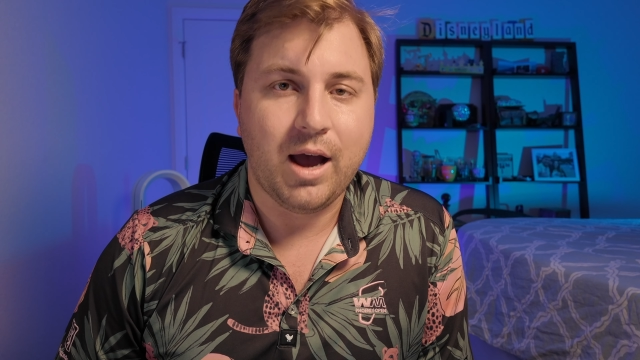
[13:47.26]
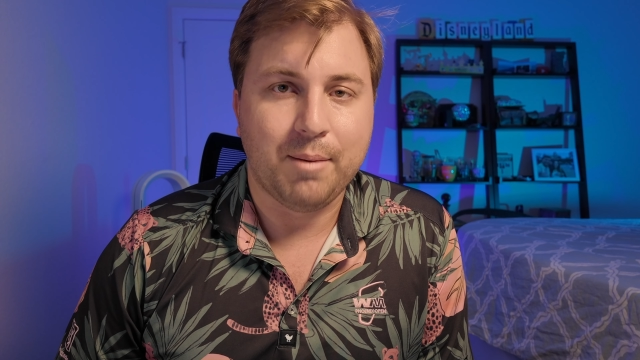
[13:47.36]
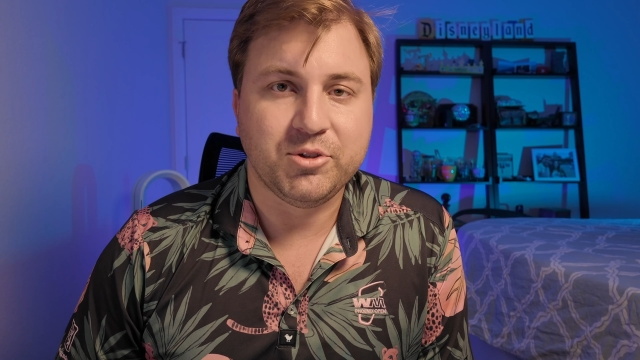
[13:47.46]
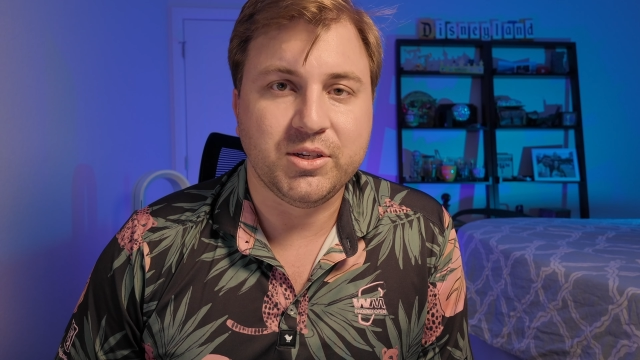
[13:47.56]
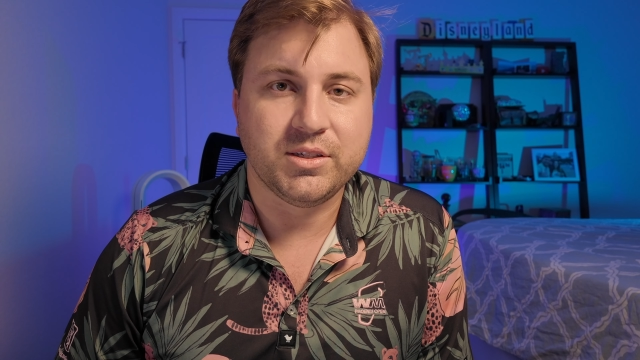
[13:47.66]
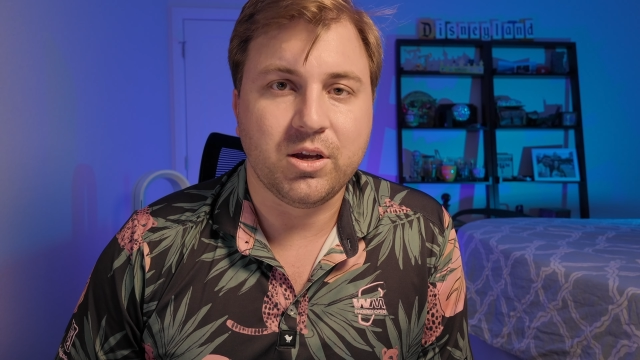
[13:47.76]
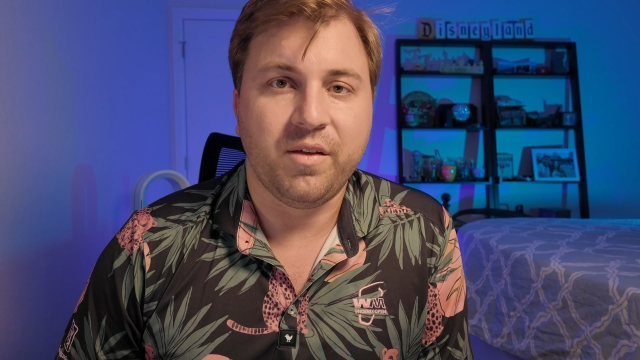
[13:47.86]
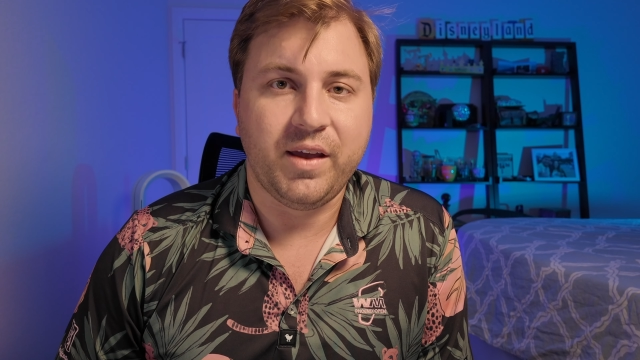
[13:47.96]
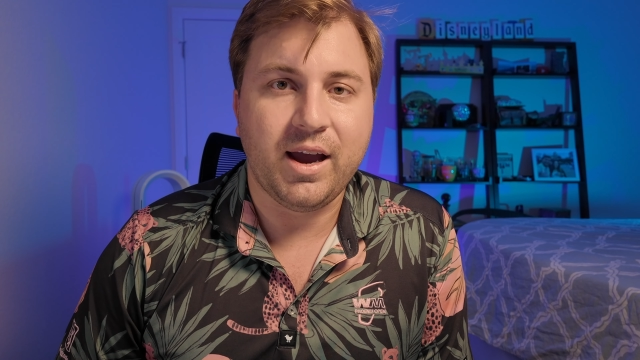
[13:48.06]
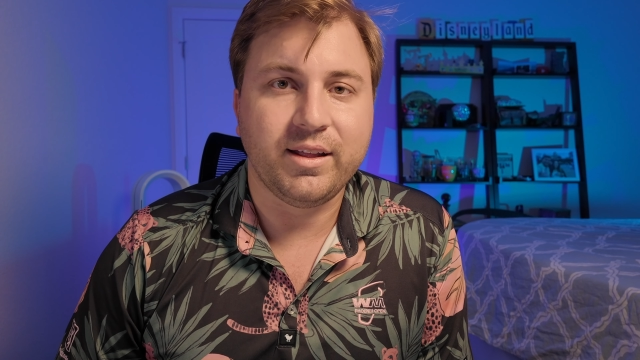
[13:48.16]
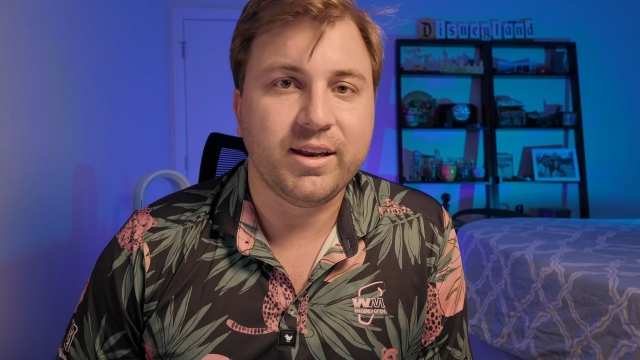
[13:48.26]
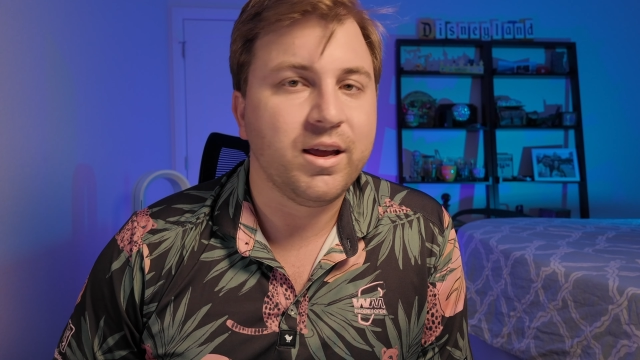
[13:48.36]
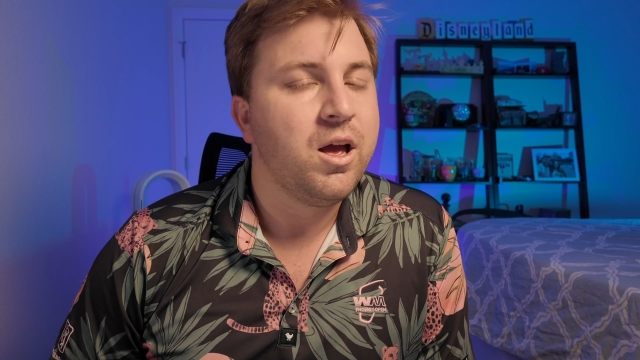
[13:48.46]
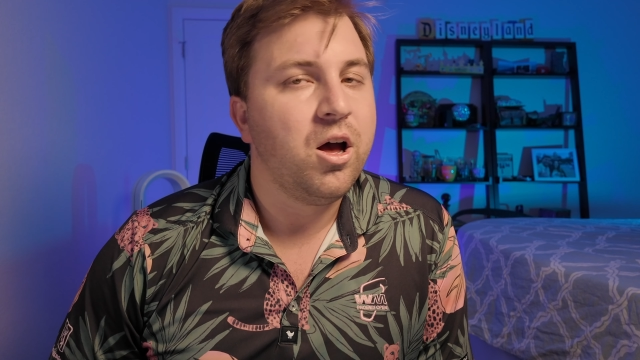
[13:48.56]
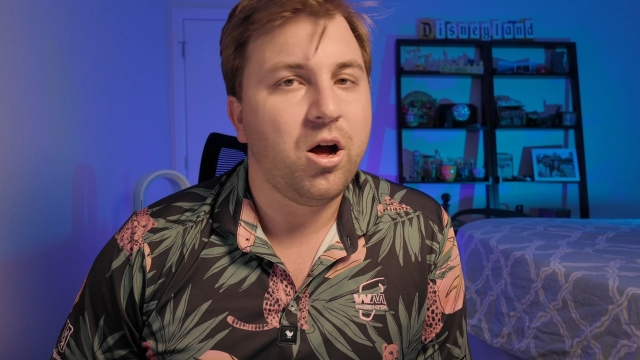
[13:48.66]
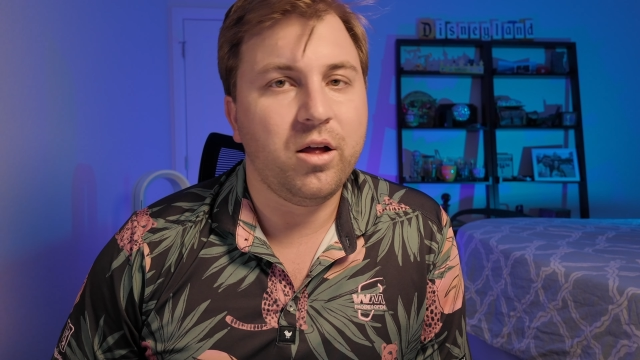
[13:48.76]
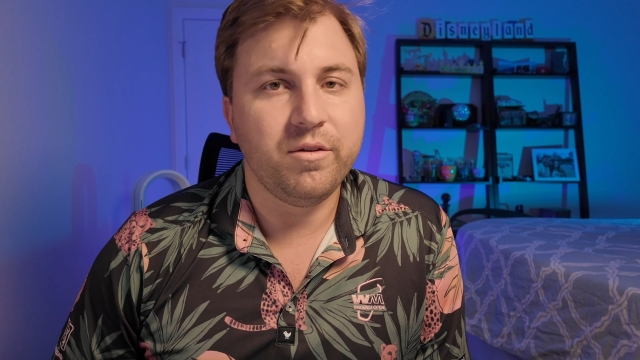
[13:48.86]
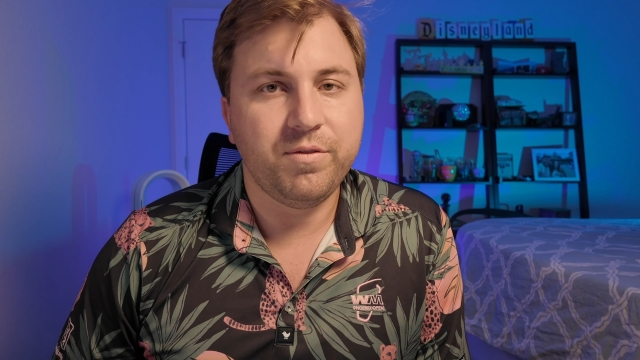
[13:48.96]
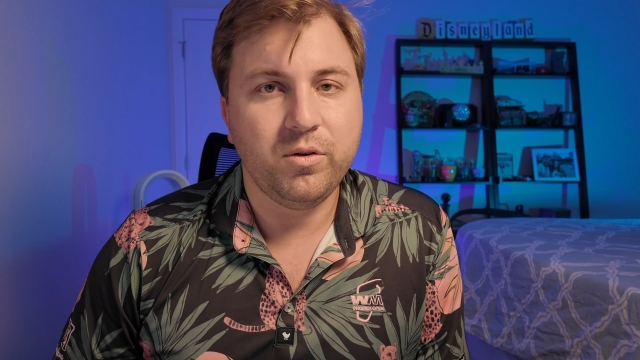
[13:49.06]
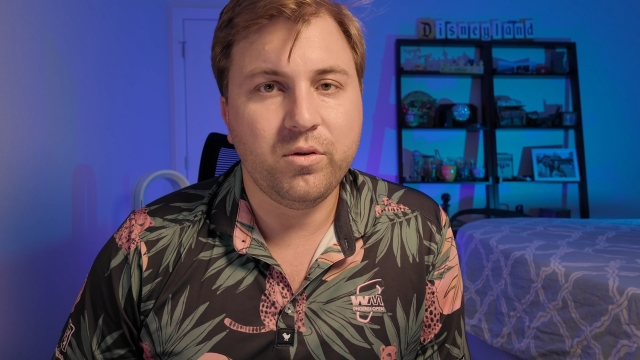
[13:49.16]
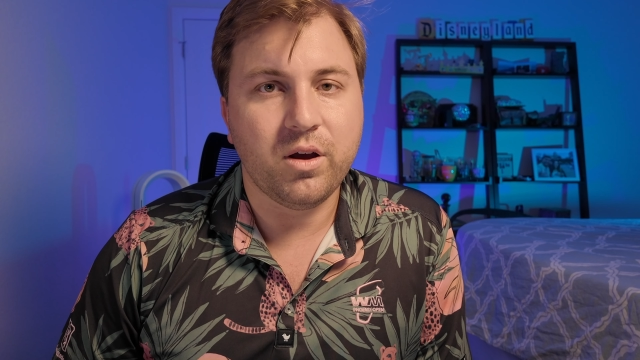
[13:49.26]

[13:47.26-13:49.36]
options on the island. All the food